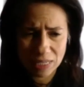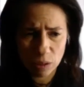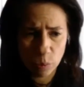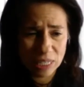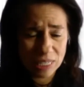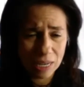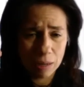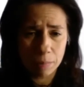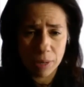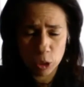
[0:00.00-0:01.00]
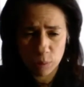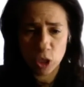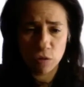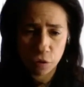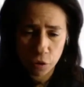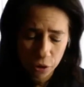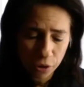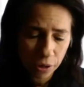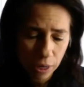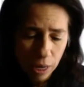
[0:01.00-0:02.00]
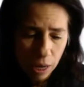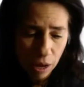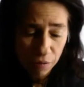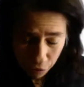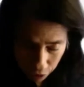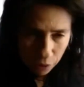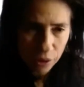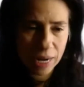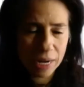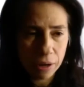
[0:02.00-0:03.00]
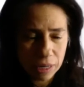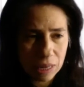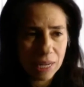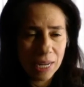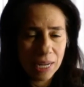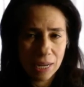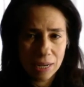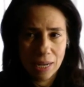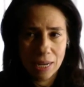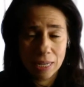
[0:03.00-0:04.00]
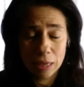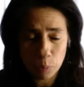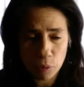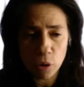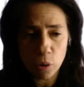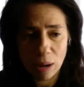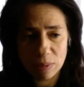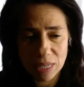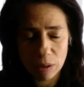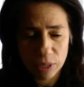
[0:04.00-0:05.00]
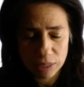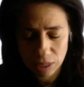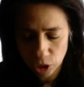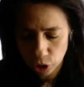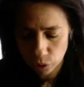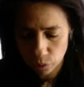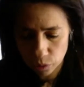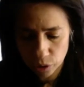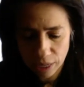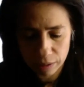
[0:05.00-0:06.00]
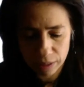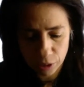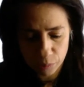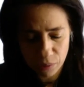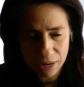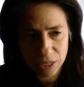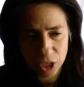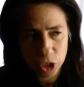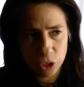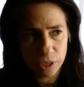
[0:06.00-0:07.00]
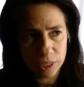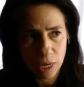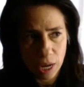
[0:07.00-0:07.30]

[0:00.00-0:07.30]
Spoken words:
and we take it much, much further in our clinic and in the programs that we teach to healthcare practitioners,